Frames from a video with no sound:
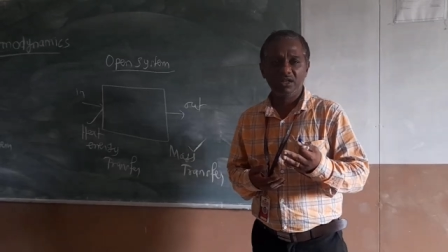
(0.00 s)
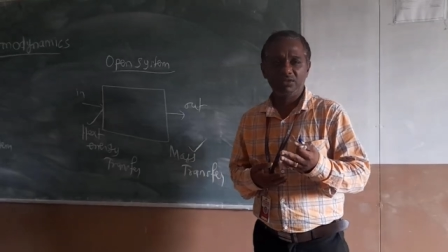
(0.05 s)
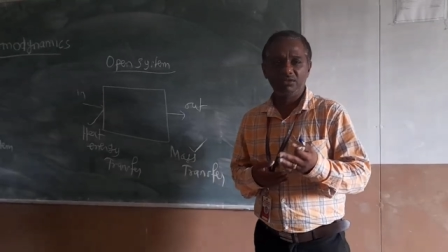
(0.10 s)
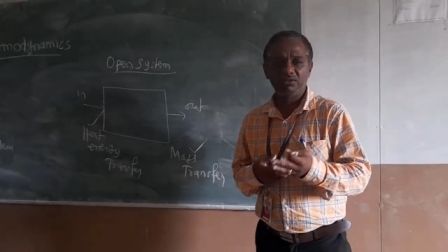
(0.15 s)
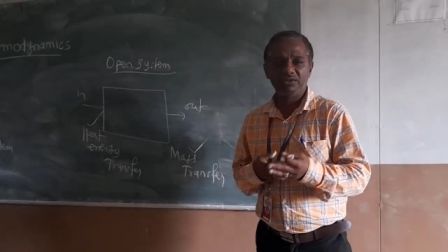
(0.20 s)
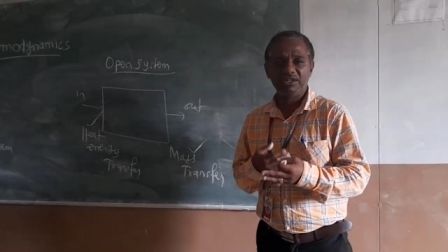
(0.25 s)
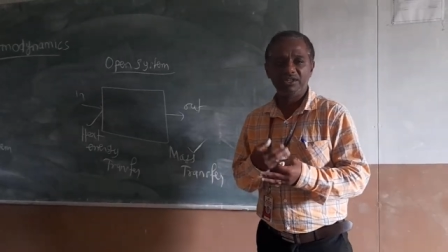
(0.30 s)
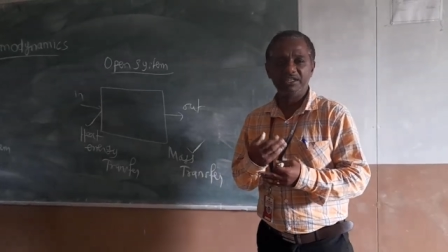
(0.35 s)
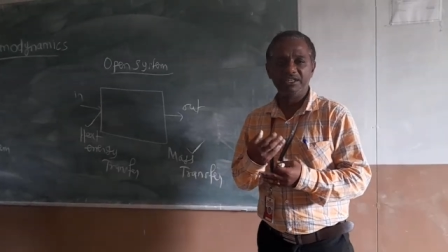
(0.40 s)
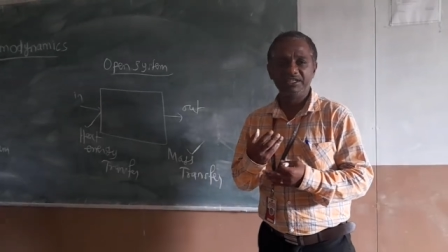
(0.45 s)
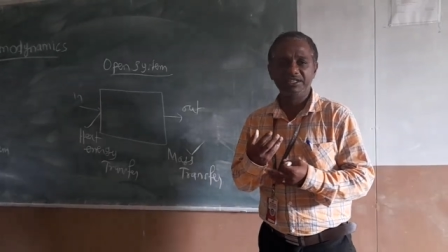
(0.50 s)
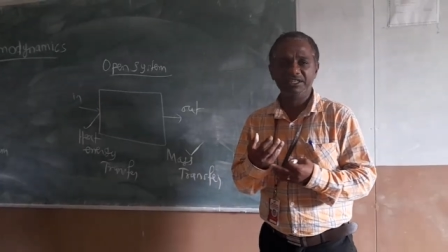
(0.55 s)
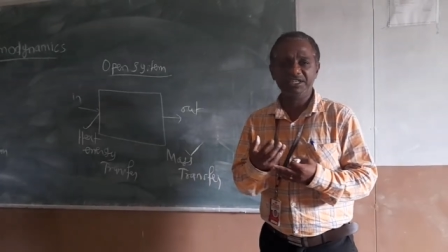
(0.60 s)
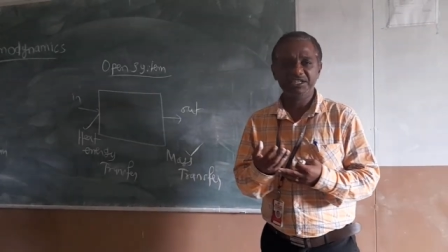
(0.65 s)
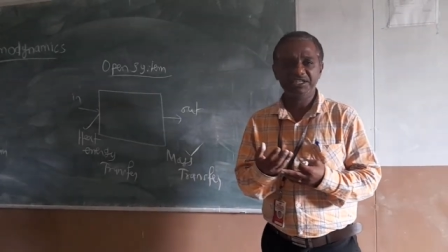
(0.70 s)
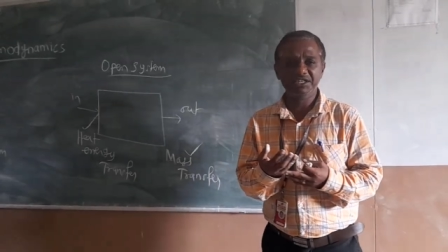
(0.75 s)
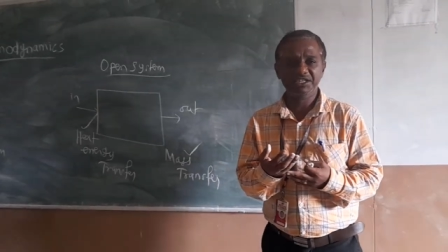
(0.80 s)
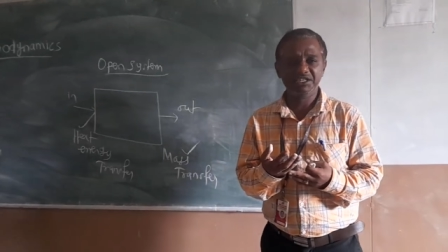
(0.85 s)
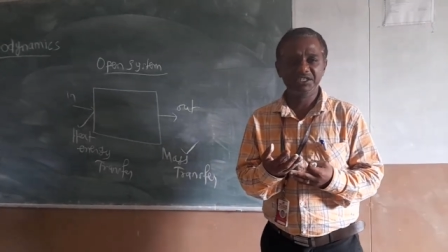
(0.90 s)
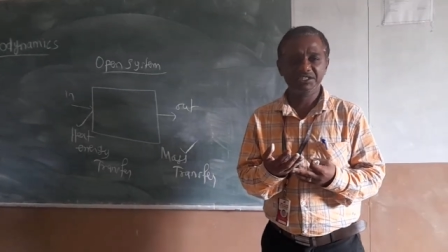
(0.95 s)
so that the
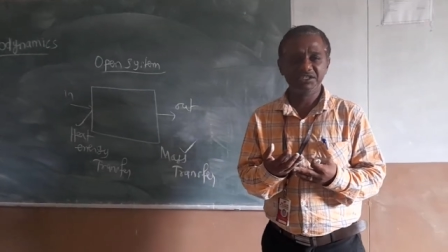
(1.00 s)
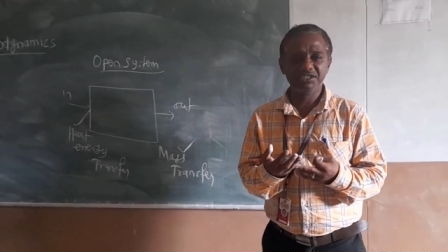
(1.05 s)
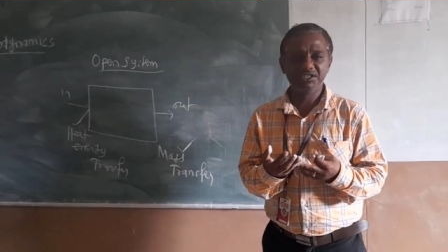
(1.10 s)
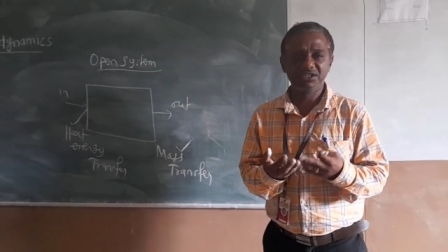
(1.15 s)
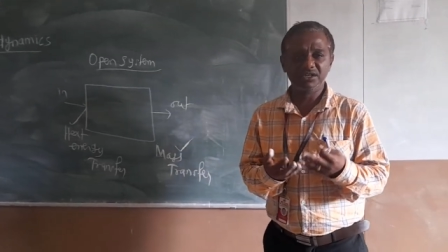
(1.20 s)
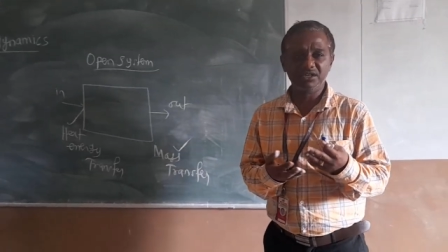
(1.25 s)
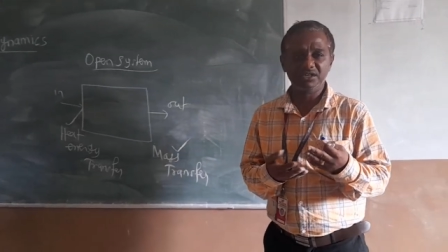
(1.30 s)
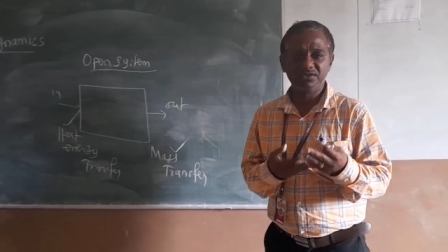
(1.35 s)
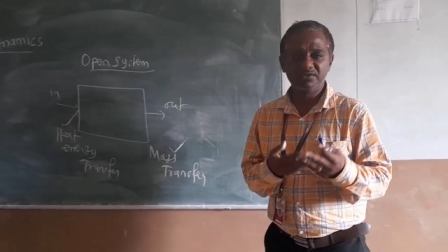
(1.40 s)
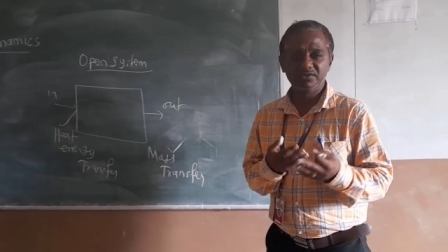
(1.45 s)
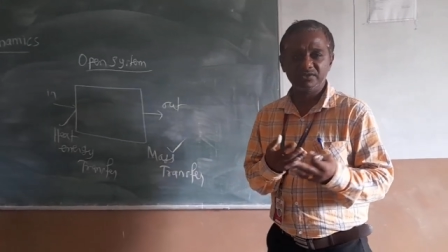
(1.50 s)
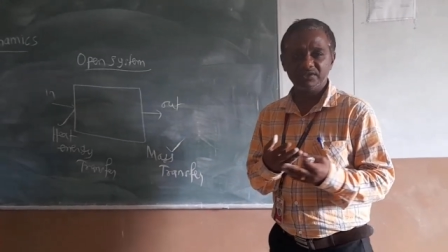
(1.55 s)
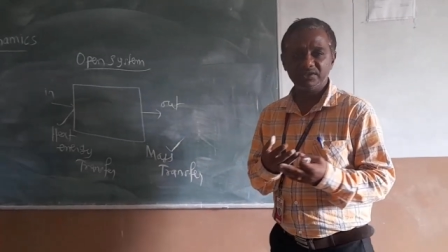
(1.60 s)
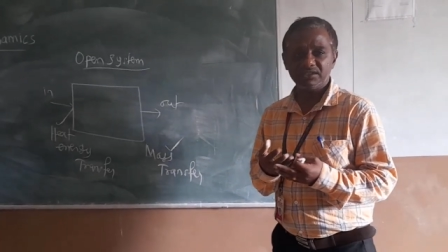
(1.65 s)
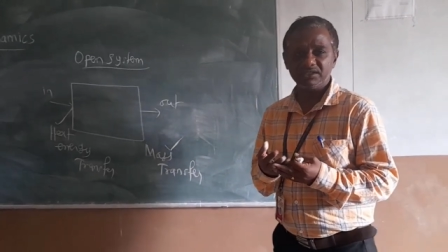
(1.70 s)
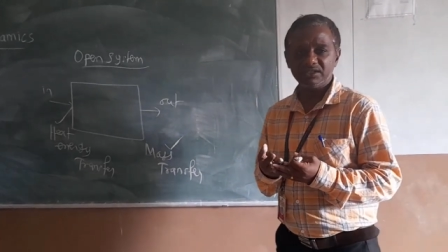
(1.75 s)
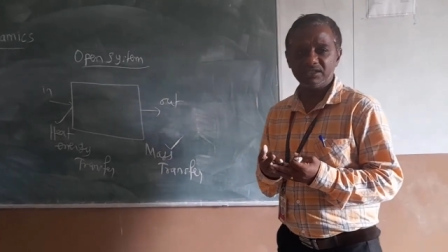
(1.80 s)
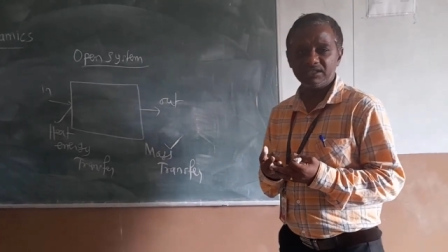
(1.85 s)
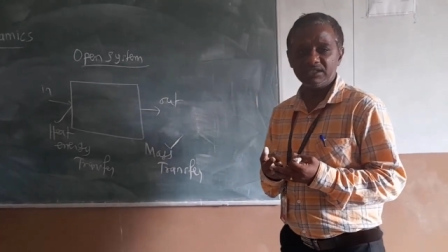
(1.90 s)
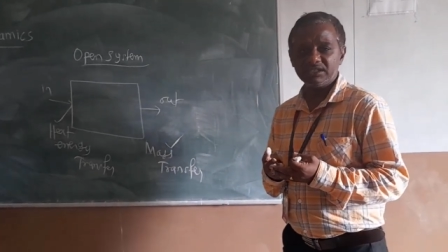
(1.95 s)
heat energy transferred